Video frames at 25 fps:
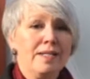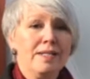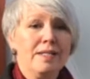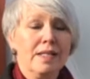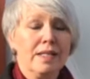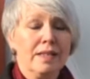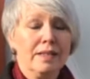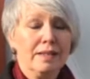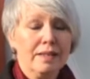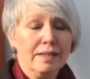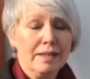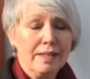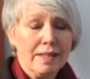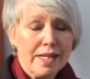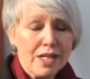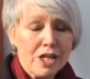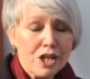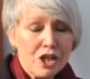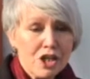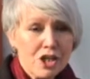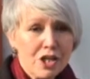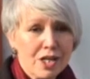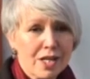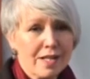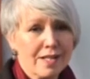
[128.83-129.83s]

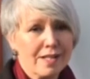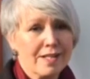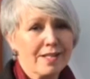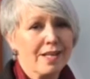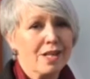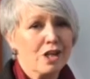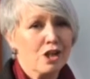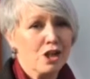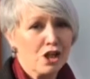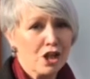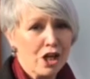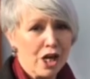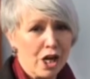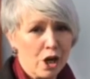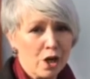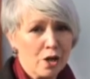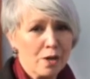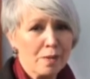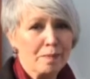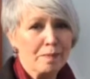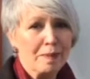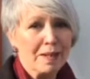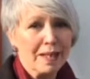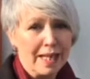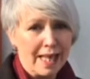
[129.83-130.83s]
delicious
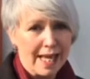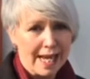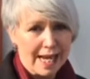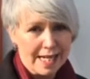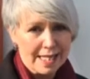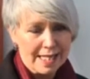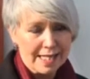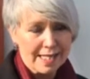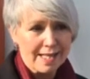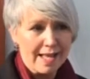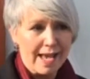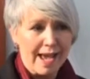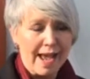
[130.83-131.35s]
shared plates.